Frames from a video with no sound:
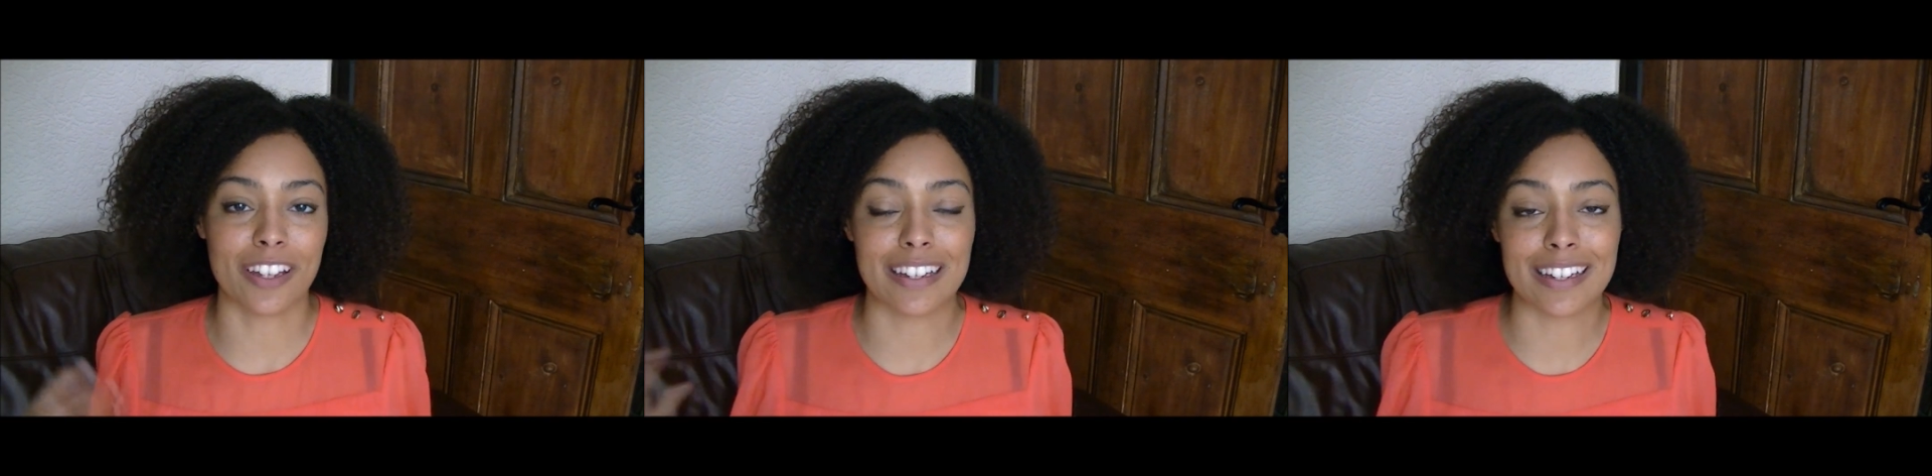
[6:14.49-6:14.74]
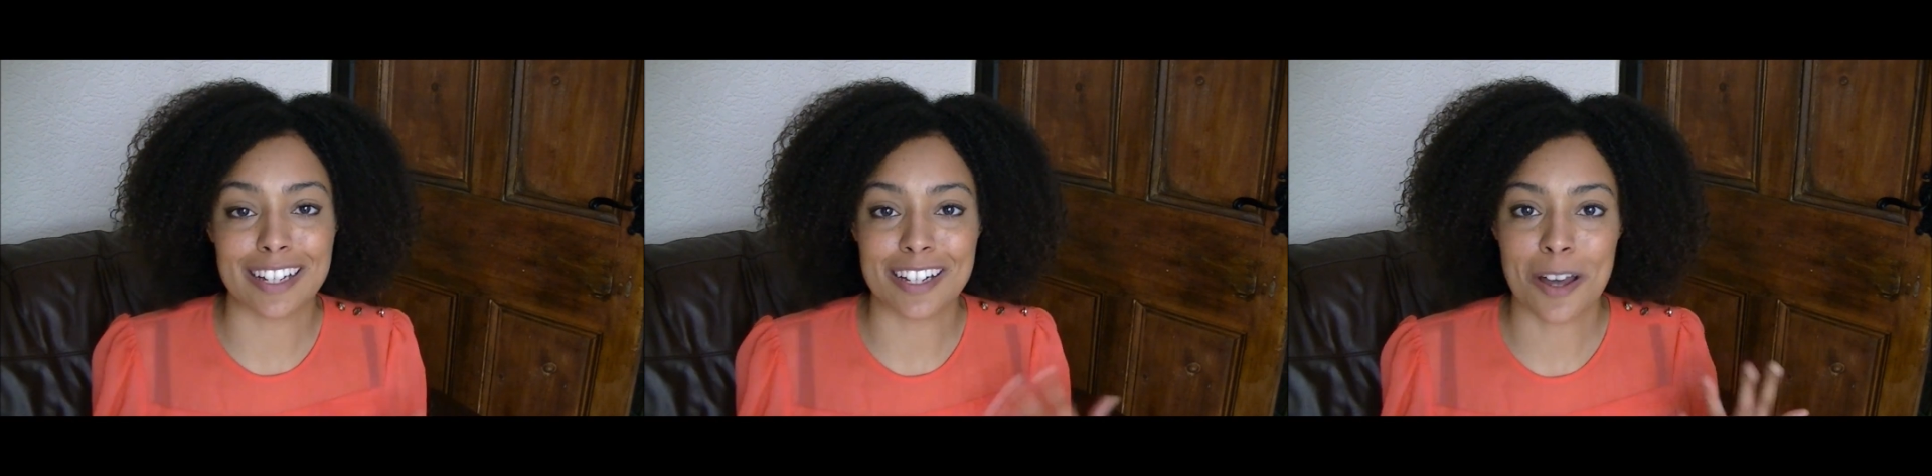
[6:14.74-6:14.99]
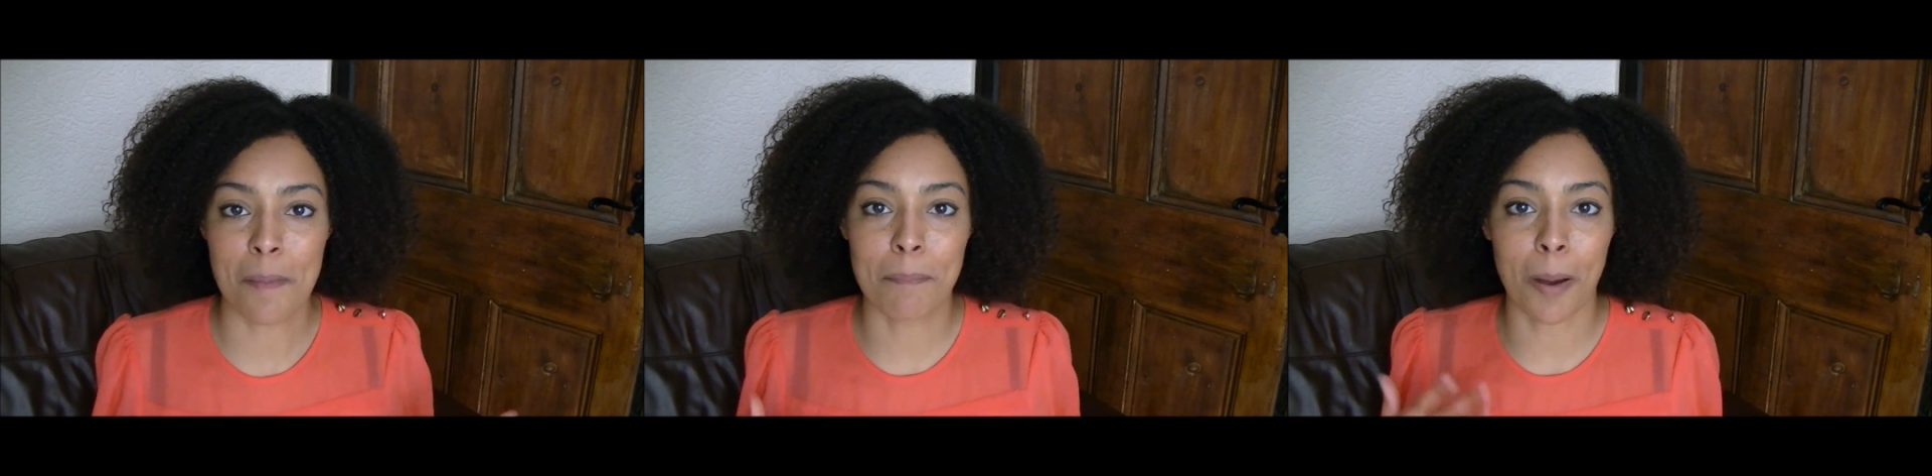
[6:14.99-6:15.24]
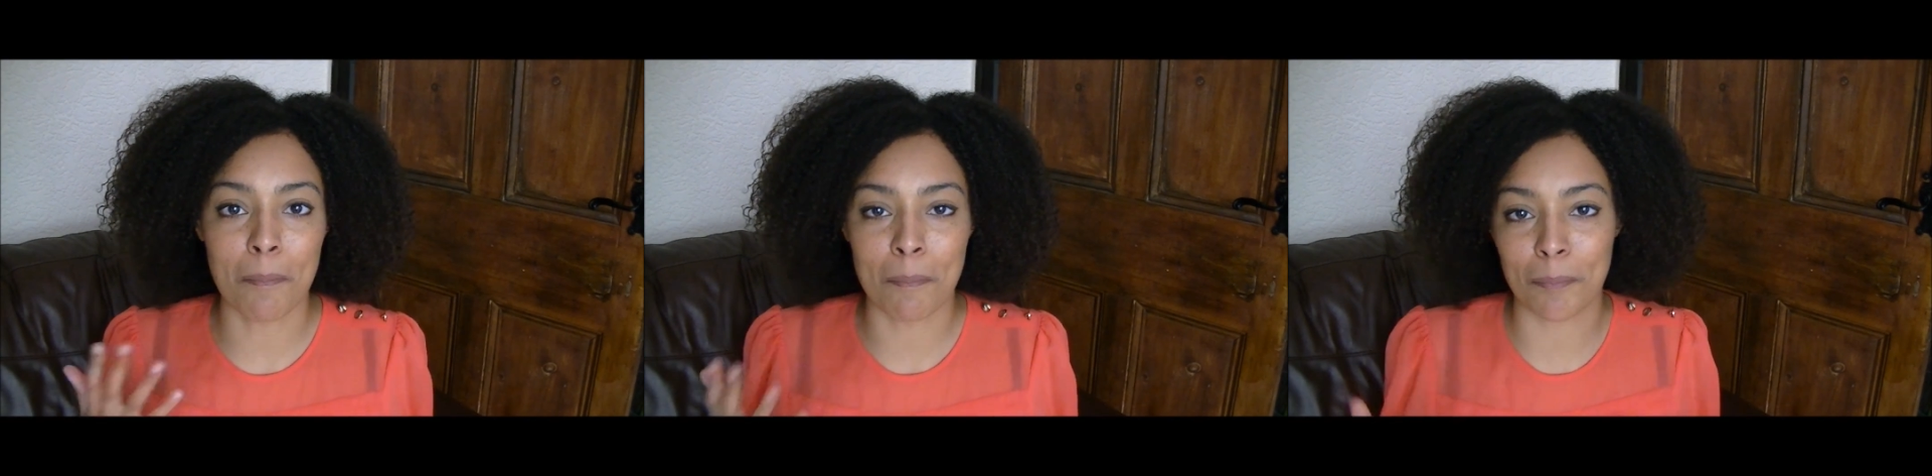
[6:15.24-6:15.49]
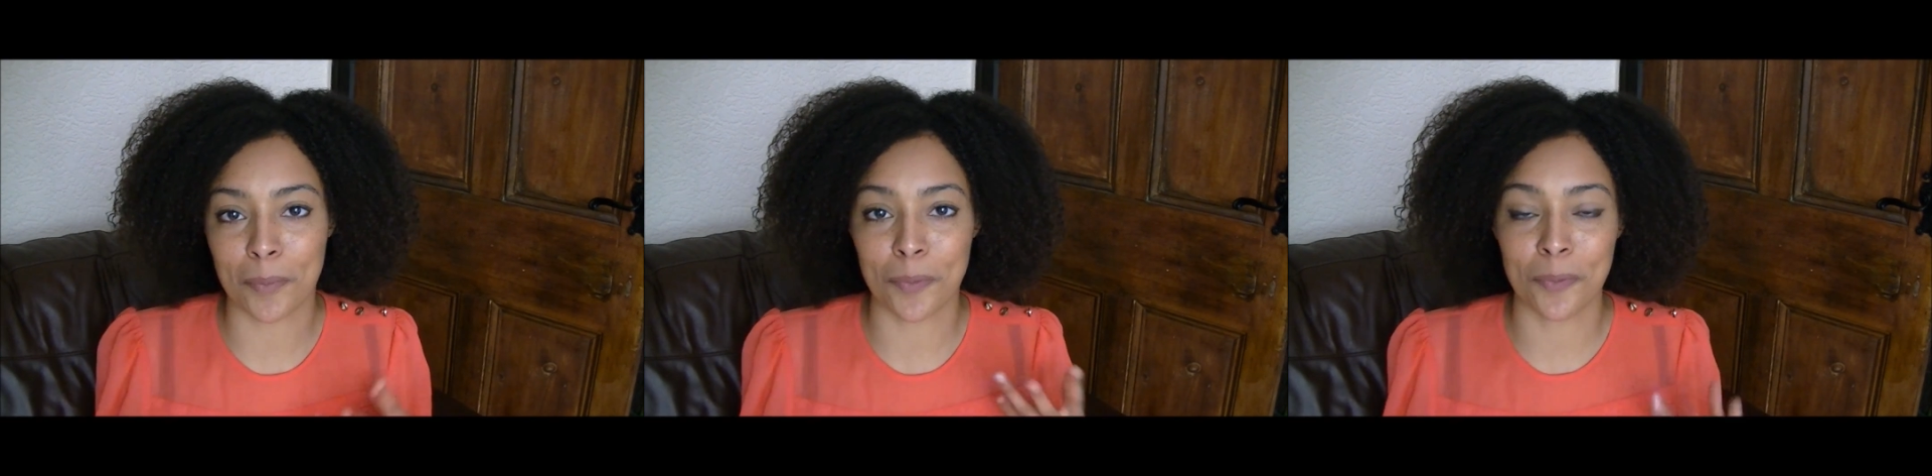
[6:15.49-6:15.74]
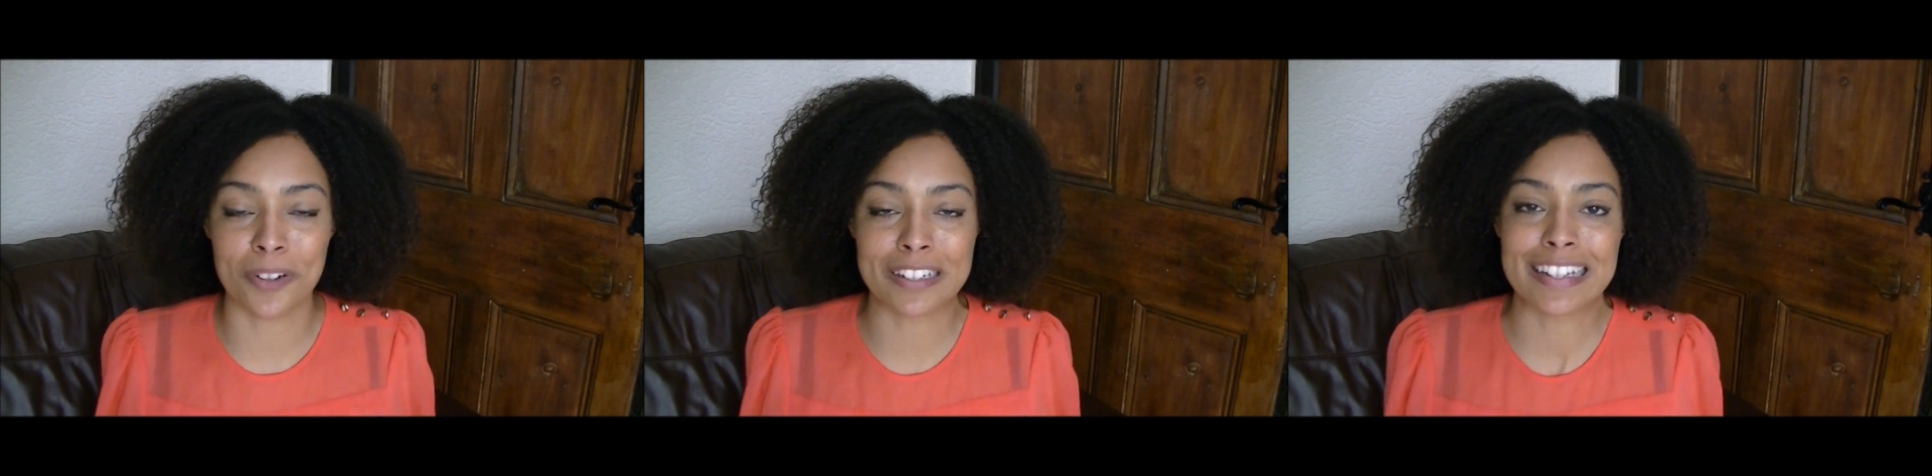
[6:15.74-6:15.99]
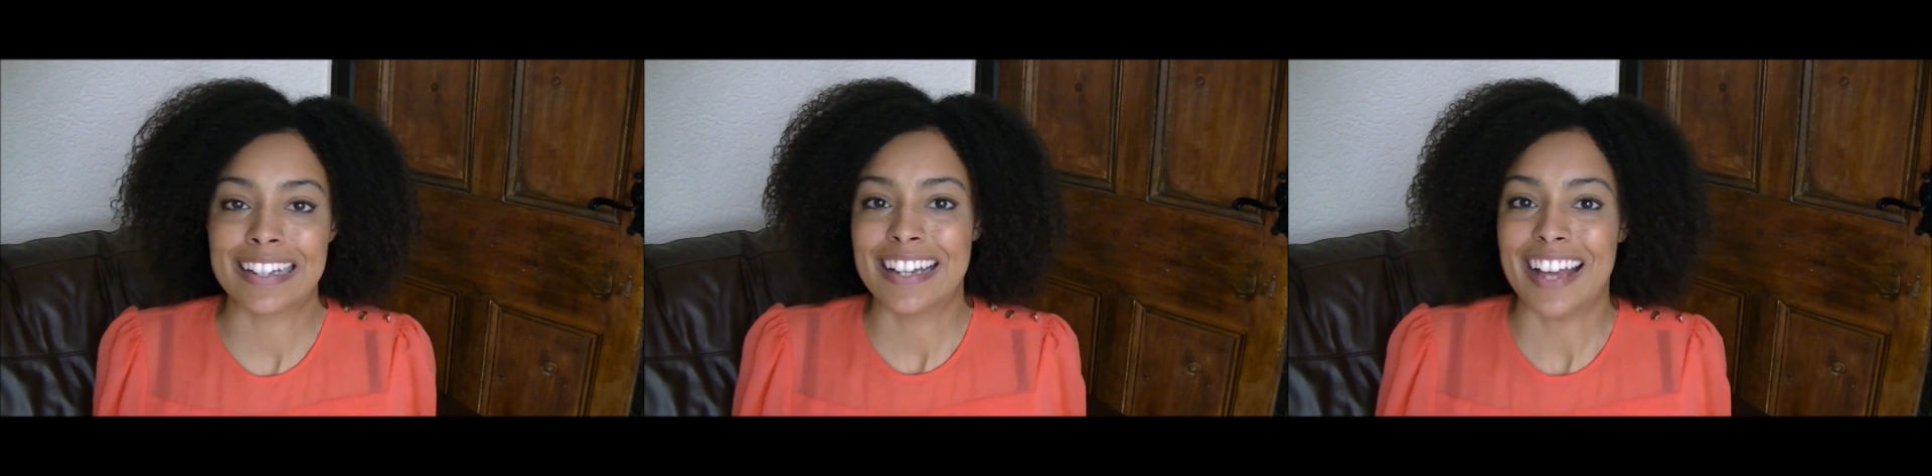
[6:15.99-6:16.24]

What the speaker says: a bumbled